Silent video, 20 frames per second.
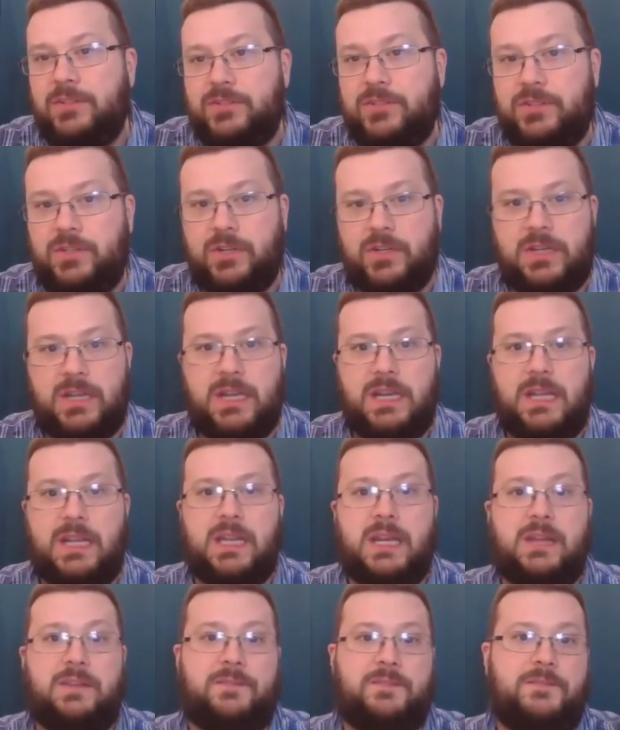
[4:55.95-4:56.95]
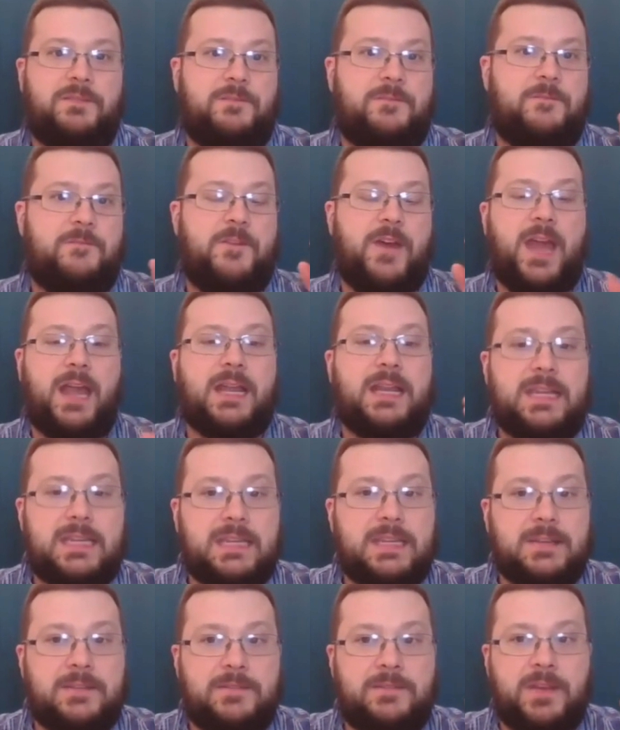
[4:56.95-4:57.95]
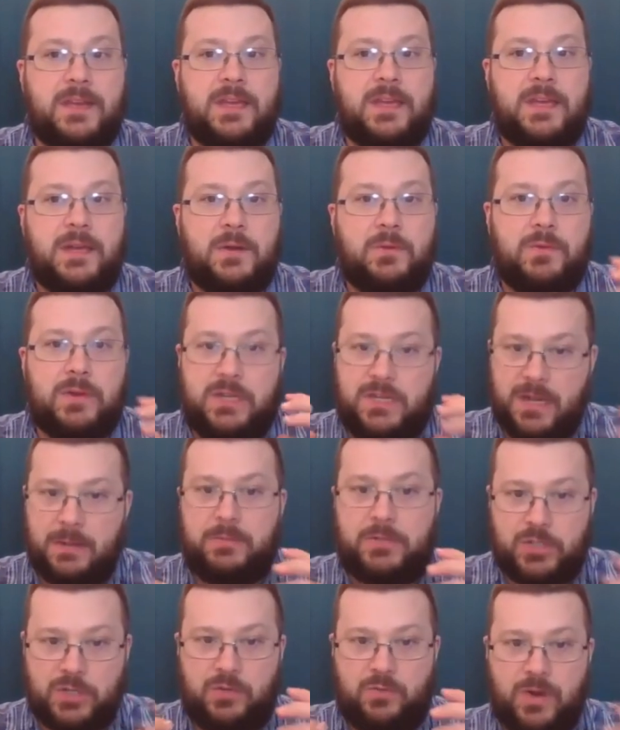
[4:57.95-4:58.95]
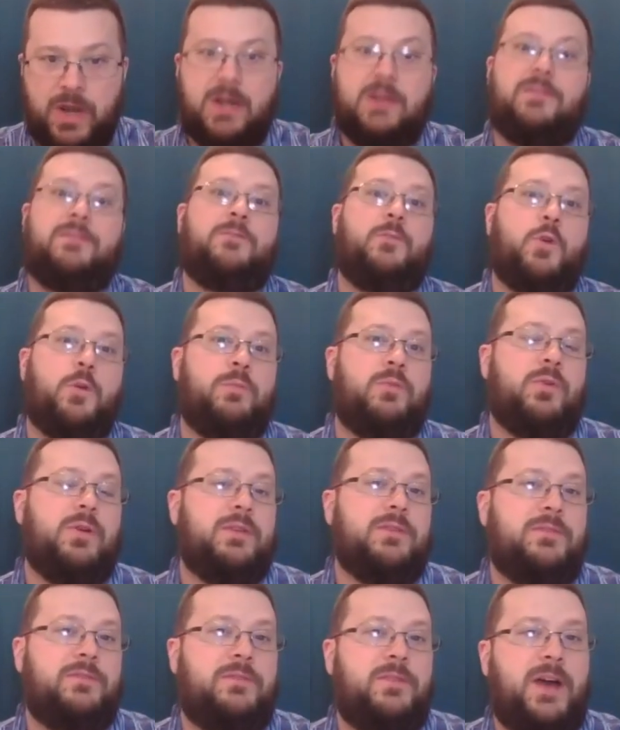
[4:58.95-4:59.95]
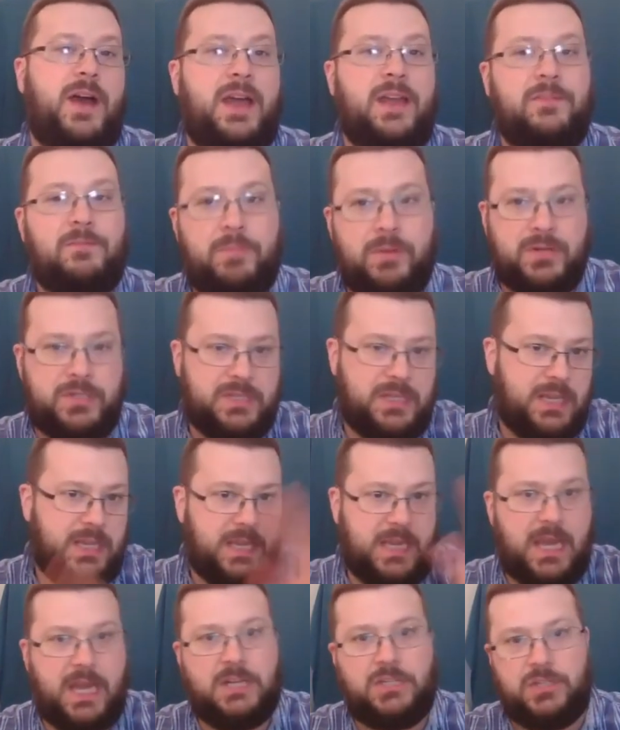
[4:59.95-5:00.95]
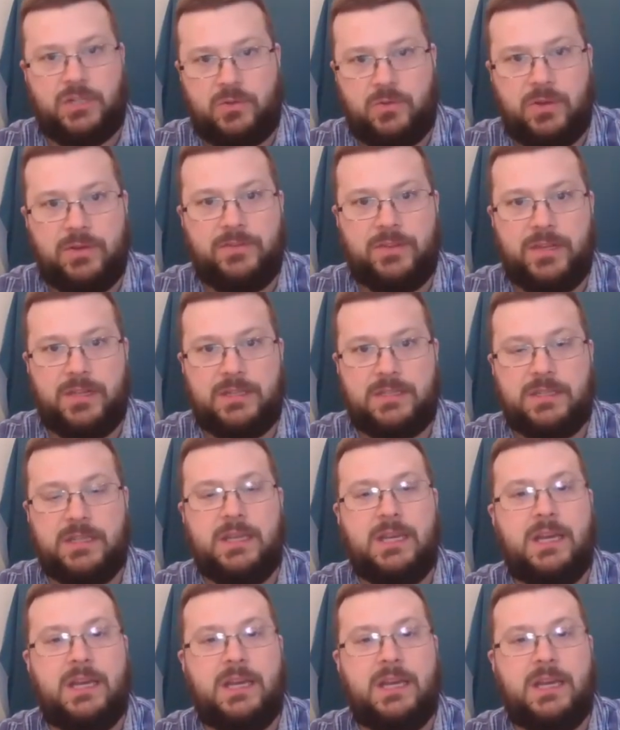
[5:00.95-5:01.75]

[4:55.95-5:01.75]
So you're getting an effective redemption rate of 4.5% cash equivalent